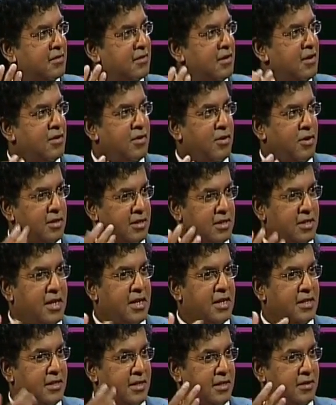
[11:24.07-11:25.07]
Now, lost
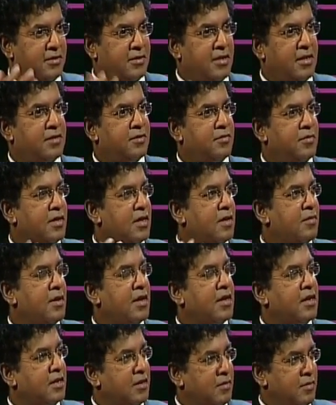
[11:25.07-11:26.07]
delays has become
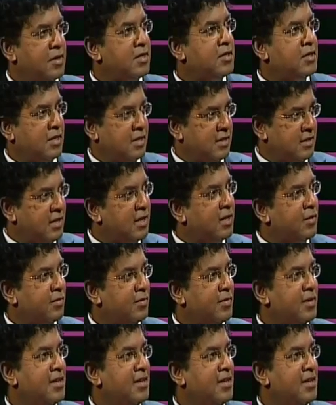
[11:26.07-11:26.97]
like a commercial term,